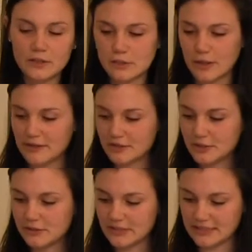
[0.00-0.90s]
So I would
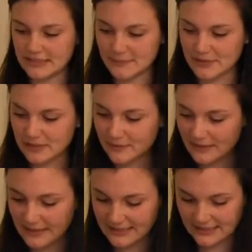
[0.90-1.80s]
do just a smidgy
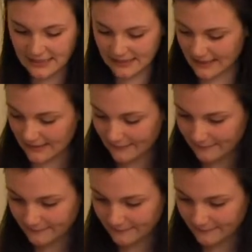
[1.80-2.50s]
bit less than that.